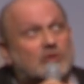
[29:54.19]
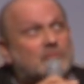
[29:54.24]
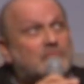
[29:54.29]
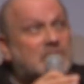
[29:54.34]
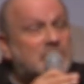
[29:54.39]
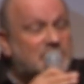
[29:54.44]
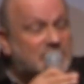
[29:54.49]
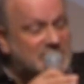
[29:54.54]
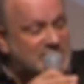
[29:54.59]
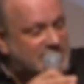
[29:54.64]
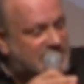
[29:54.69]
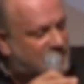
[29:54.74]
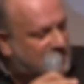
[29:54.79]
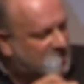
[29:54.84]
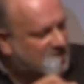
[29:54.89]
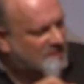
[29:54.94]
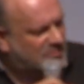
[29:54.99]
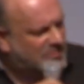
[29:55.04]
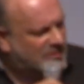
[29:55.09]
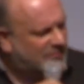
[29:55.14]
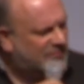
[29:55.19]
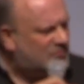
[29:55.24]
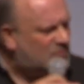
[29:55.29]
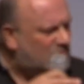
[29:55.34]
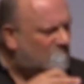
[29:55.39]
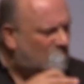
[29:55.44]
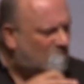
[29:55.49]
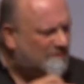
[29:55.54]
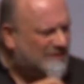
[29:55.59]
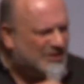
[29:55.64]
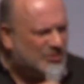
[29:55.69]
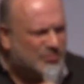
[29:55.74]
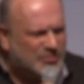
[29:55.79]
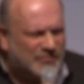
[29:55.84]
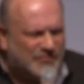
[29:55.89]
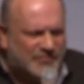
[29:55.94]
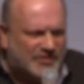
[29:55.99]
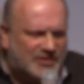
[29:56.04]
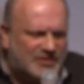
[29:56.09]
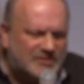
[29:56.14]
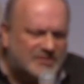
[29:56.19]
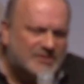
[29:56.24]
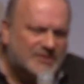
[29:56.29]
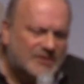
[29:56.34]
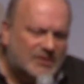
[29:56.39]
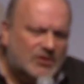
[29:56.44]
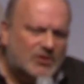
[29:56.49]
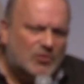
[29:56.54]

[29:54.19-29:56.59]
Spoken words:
people stepping above you and all that. We felt